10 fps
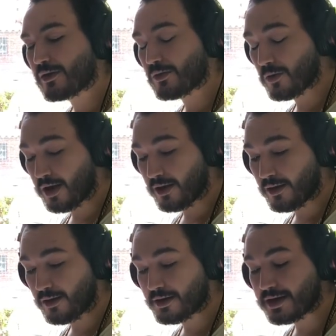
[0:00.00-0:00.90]

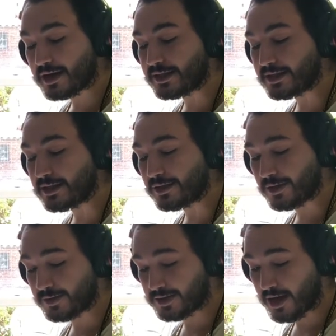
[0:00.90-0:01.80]
Well, the AC
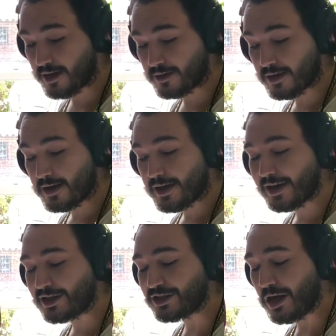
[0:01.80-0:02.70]
goes out,
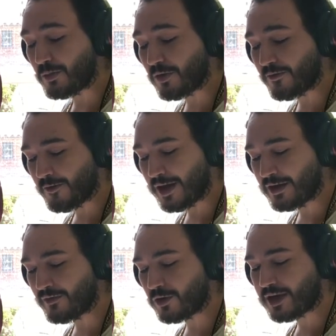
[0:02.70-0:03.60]
and I shout
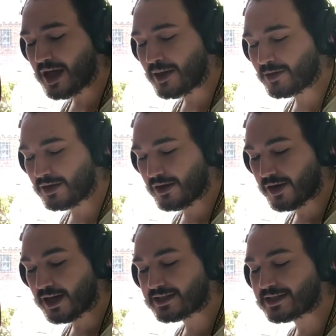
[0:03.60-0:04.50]
profane
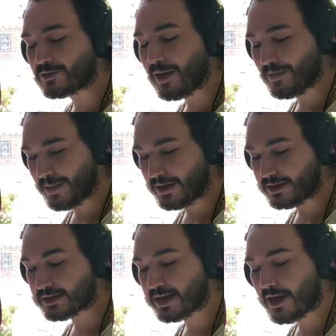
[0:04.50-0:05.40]
vocabulary as sweat
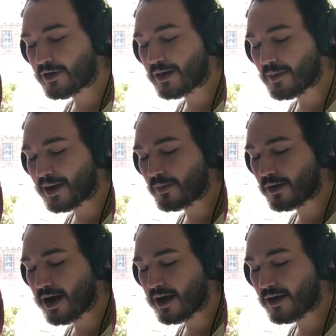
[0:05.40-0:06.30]
beads gather at my
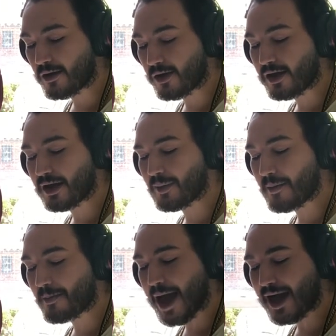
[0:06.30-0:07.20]
brow, and my
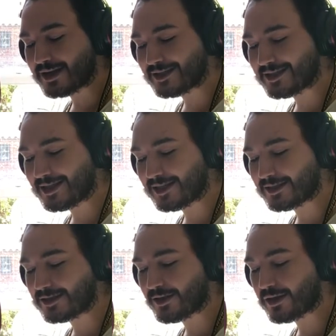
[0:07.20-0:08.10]
back
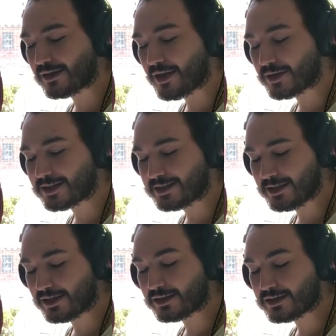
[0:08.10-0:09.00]
sticks to the leather
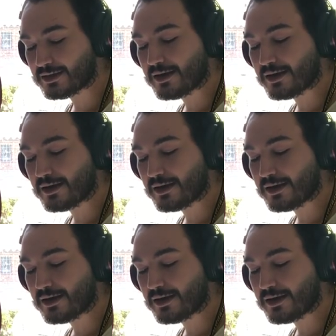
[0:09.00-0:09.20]
seat.